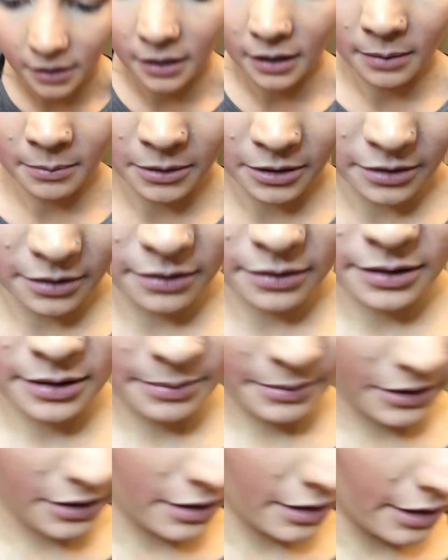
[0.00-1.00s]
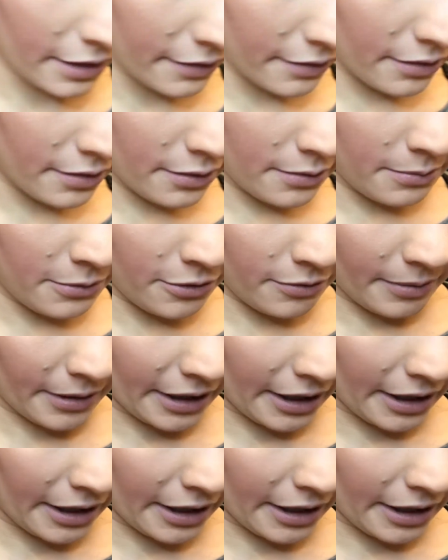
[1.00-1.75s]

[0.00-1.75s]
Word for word: I'm also, let me try to move my